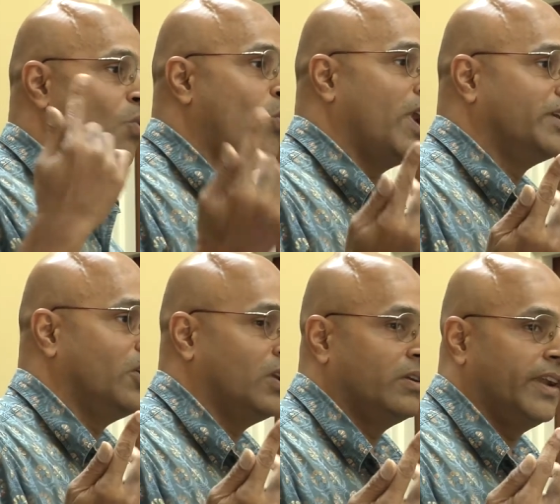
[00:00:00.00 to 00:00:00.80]

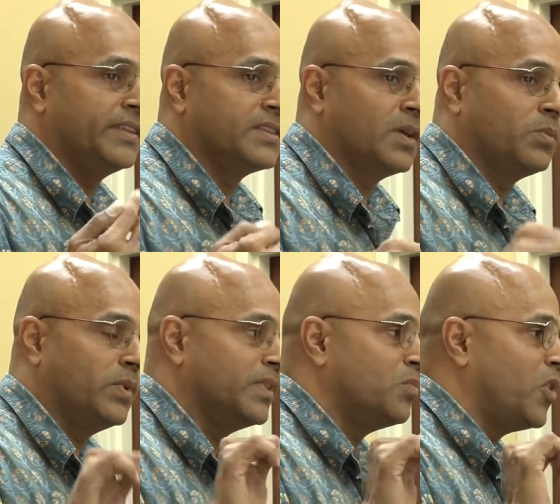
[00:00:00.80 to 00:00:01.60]
$1 ends up
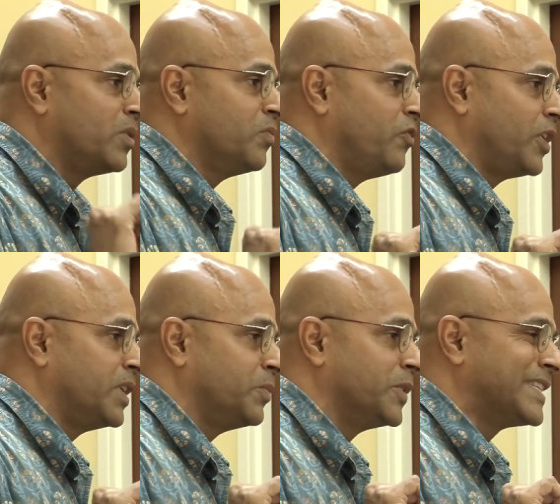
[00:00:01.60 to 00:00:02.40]
with the bottom
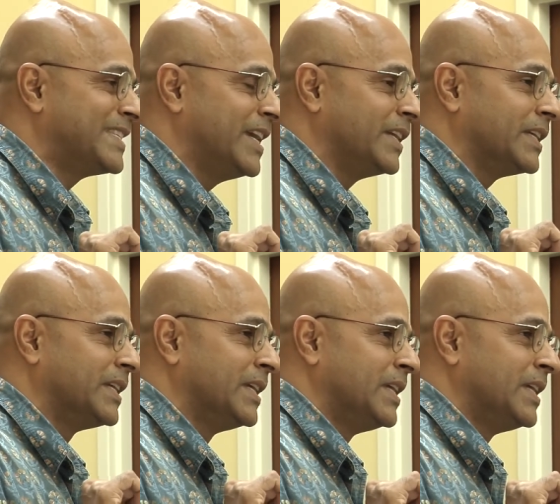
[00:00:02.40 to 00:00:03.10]
40%.